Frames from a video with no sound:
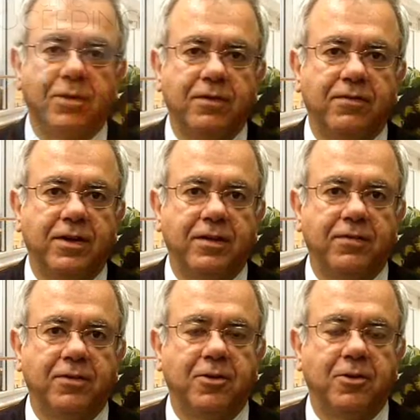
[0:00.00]
Now,
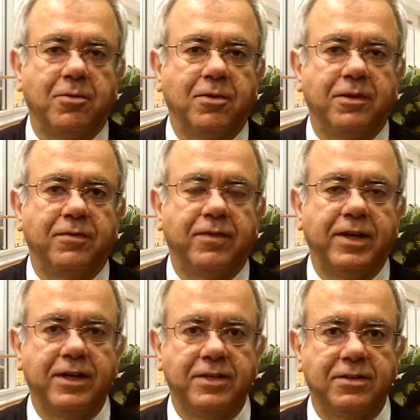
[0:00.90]
proliferative
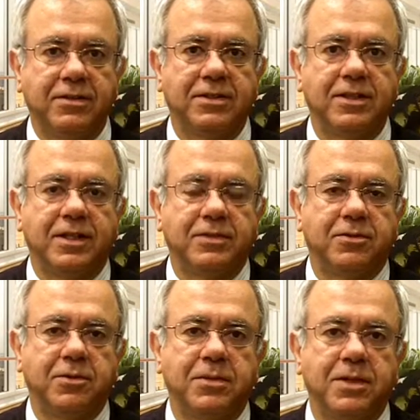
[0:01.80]
glomerulonephritis results
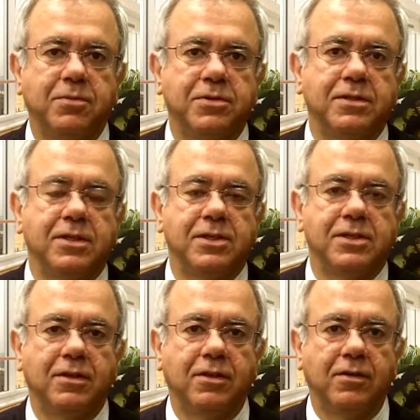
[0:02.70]
from
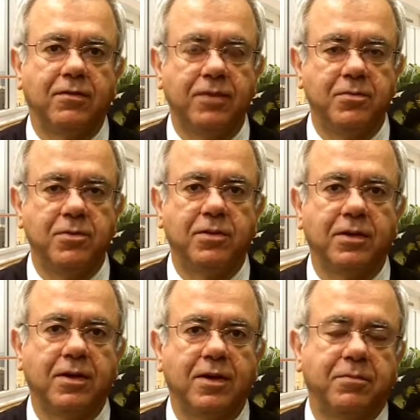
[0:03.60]
deposition of
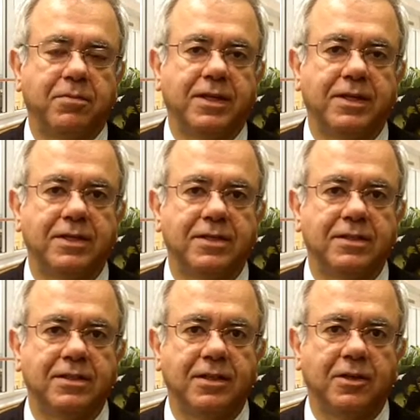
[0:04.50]
immune
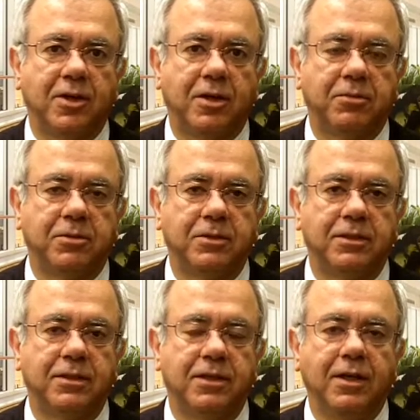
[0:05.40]
complexes and
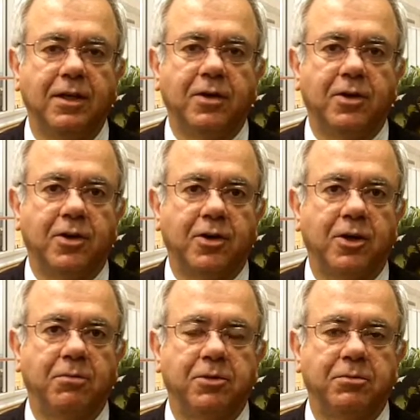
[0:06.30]
complement or
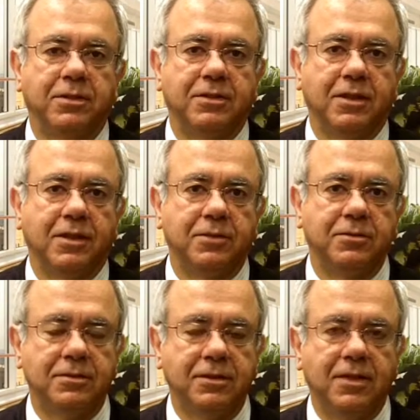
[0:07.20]
complement
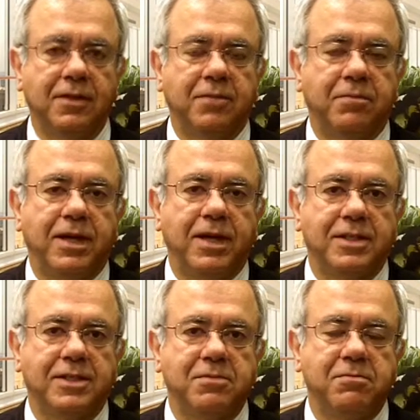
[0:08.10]
alone. In the
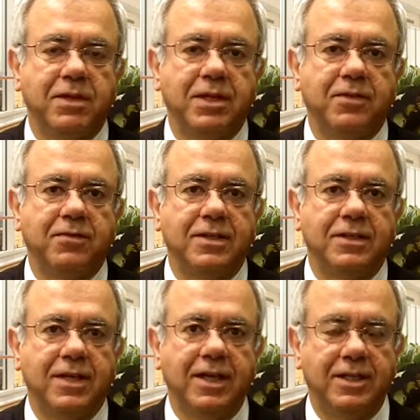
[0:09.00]
past, many of
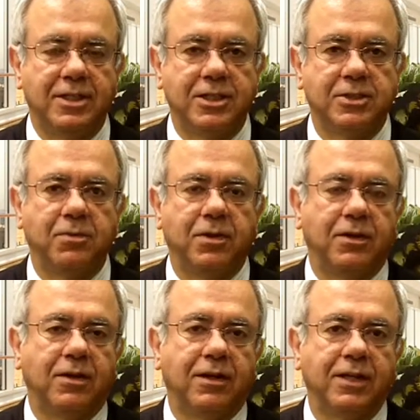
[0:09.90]
these cases were
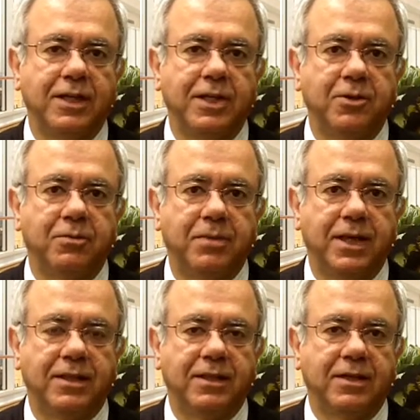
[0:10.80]
called
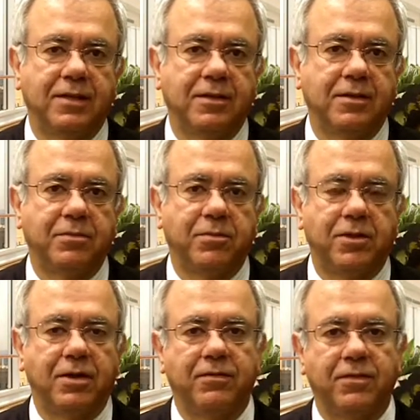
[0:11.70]
idiopathic uh,
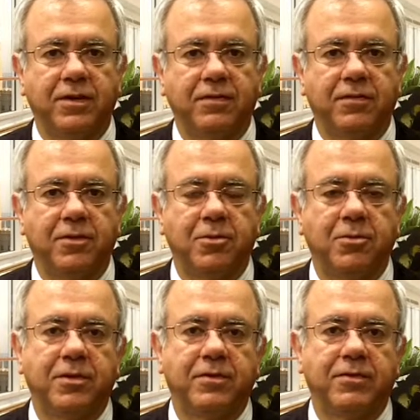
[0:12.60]
proliferative
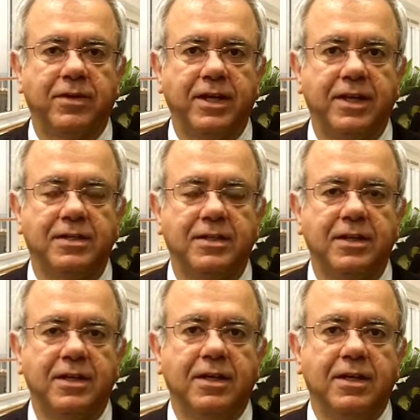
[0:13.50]
glomerulonephritis.
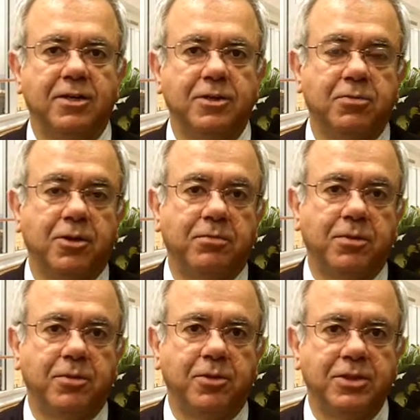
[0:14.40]
In a small
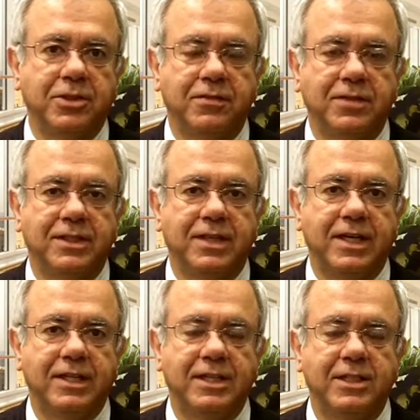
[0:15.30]
proportion of these
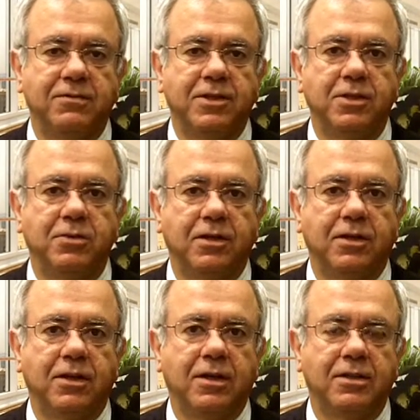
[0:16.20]
cases, we knew
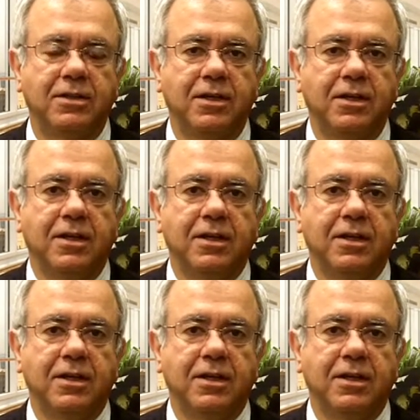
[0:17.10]
the cause.